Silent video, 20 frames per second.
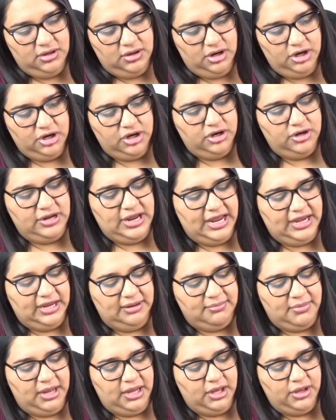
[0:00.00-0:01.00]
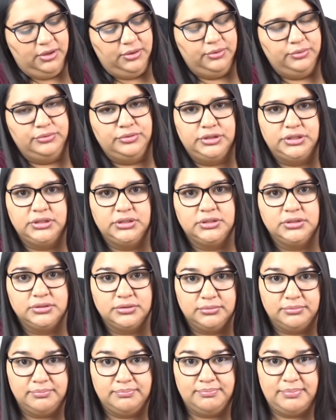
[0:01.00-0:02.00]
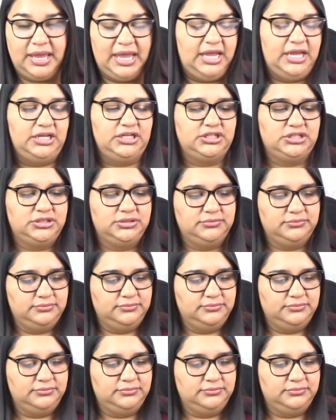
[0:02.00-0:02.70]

or creating my own page,